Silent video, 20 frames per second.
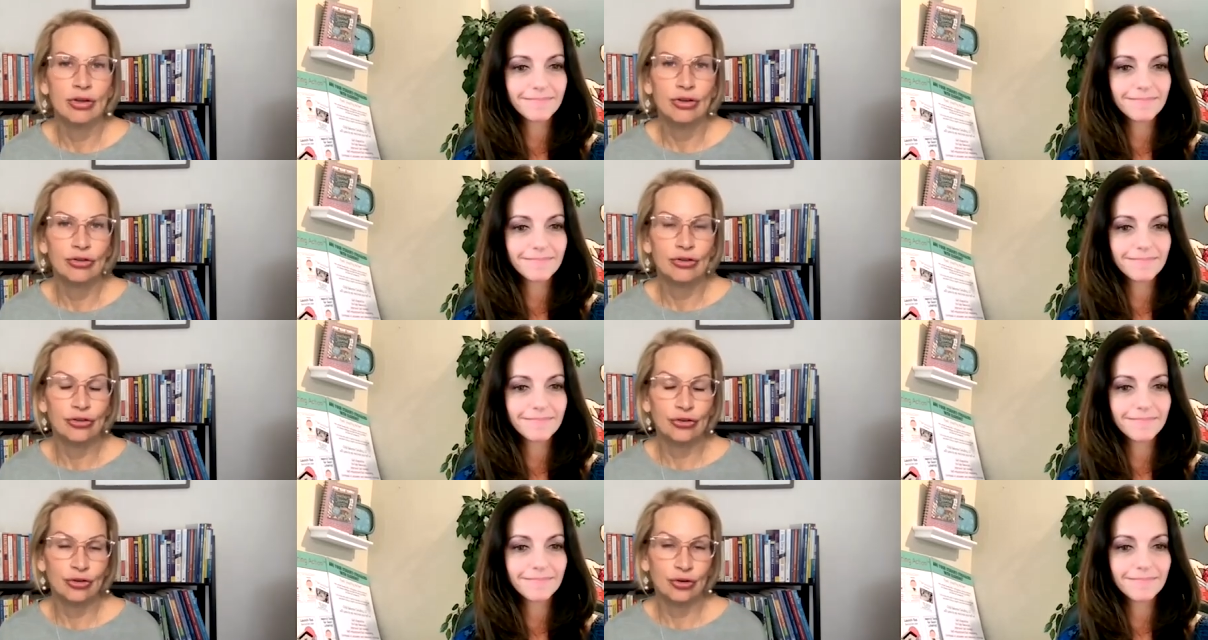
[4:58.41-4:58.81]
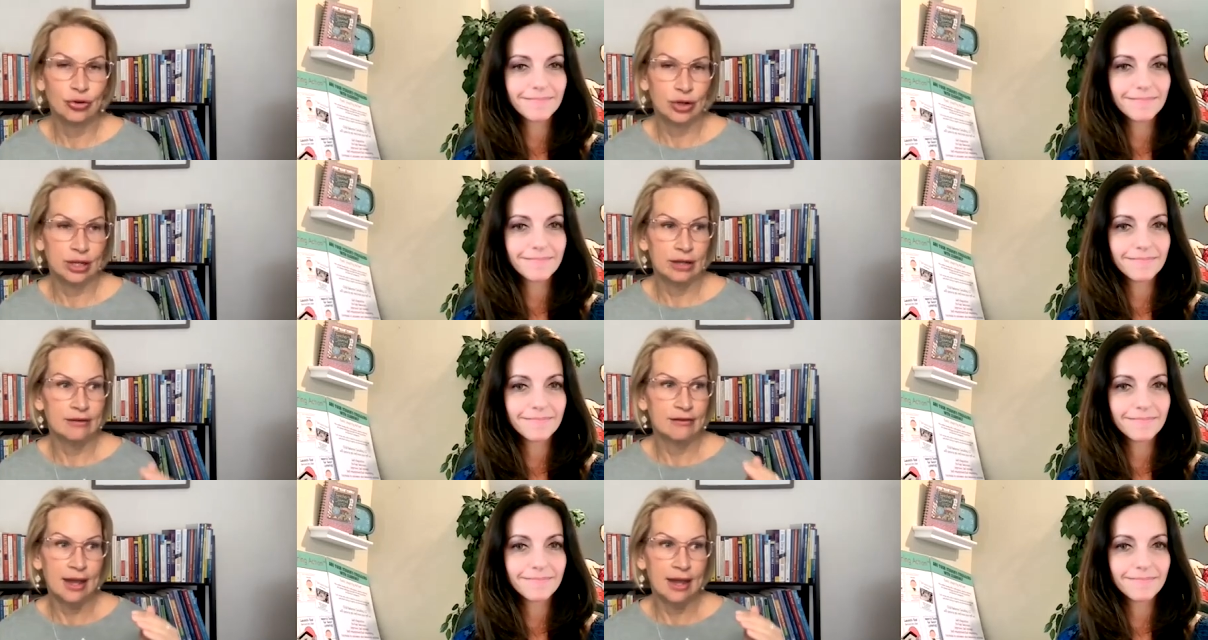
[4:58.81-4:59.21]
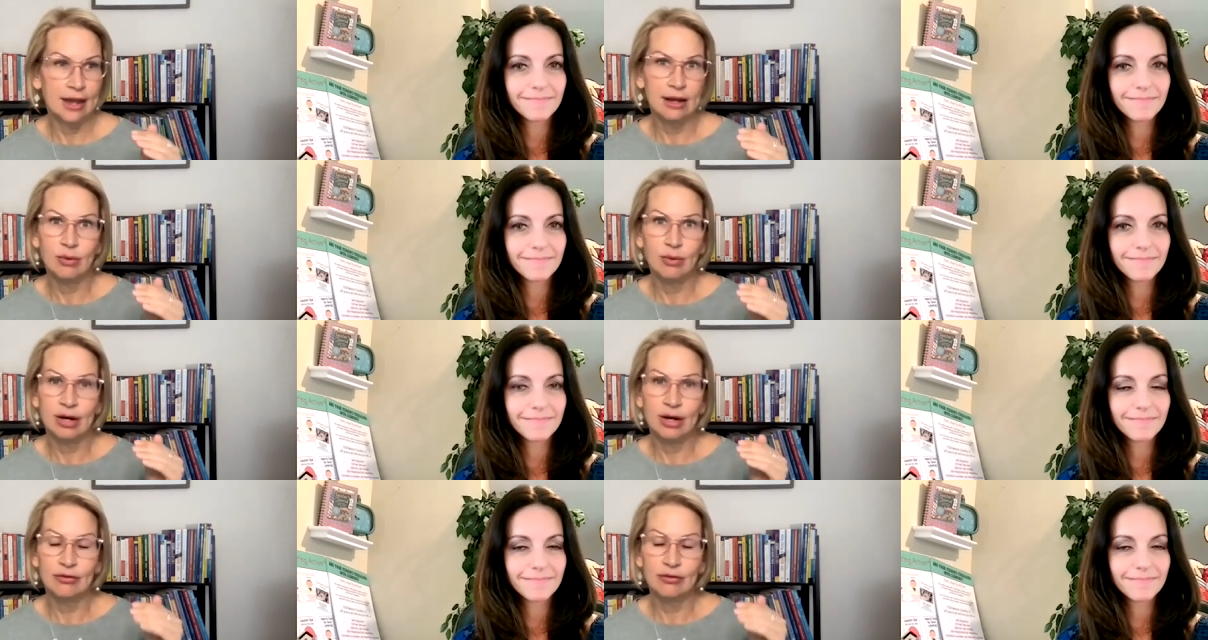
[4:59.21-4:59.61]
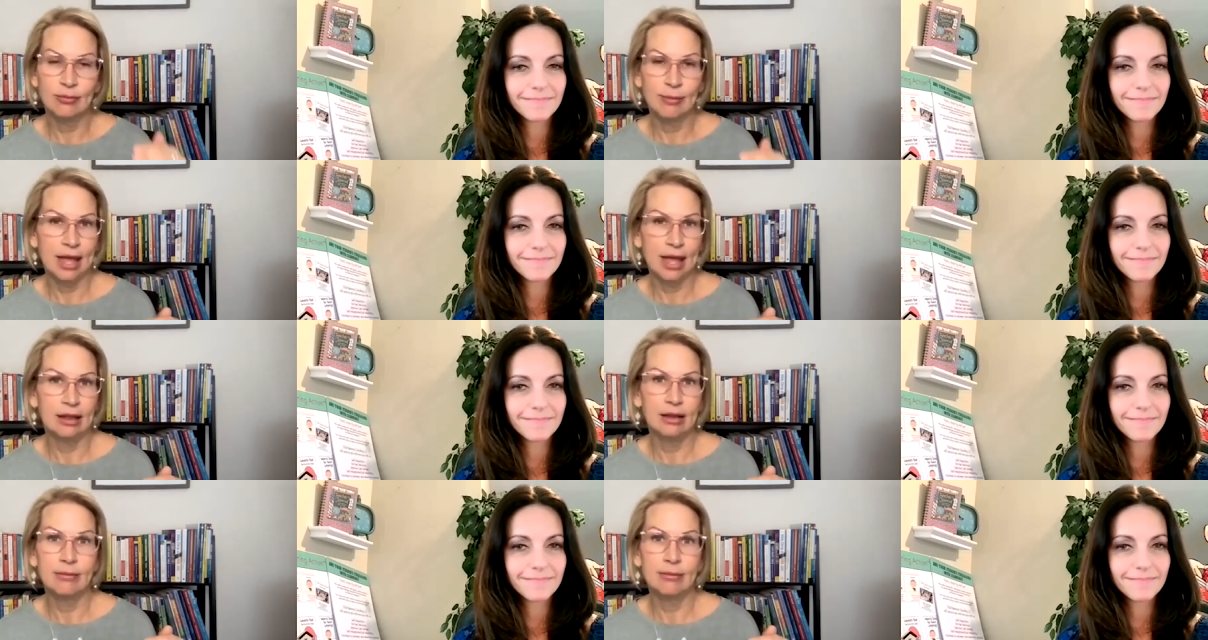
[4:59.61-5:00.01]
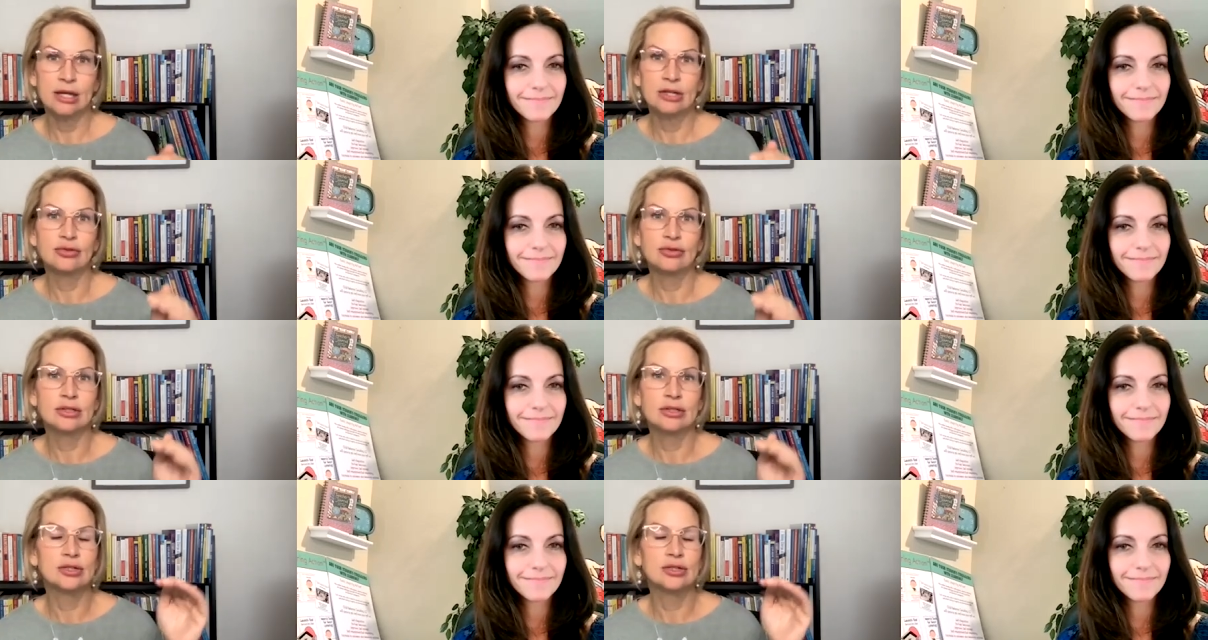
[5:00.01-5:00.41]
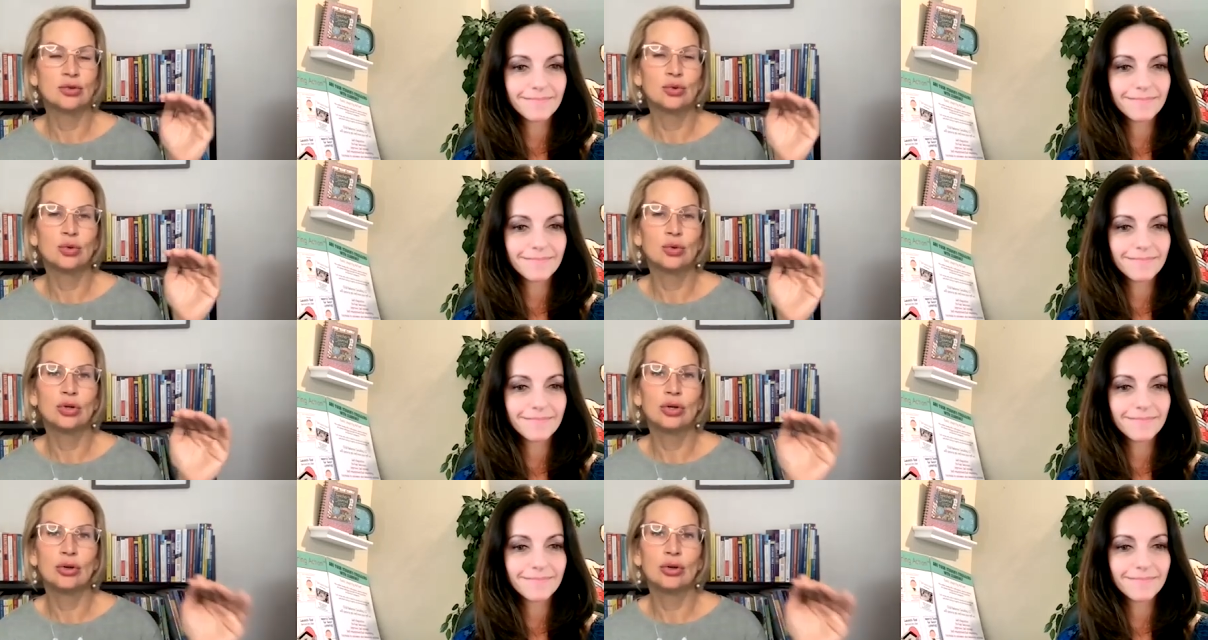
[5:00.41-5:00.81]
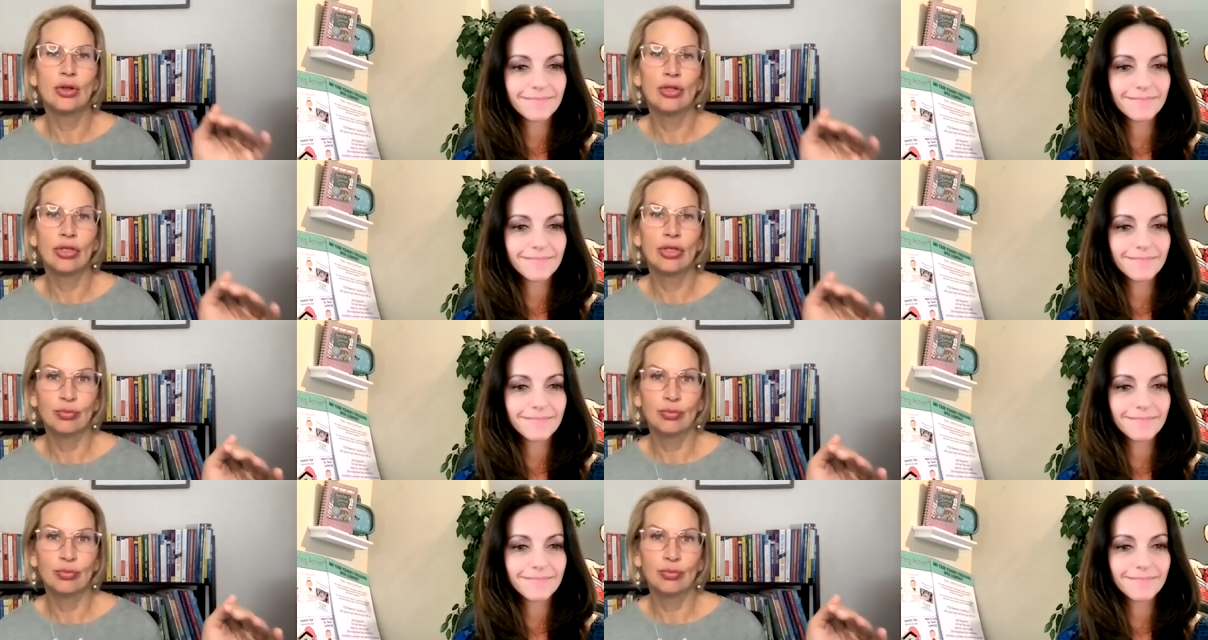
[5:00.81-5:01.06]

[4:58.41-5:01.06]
Speaker 1: students anywhere from elementary school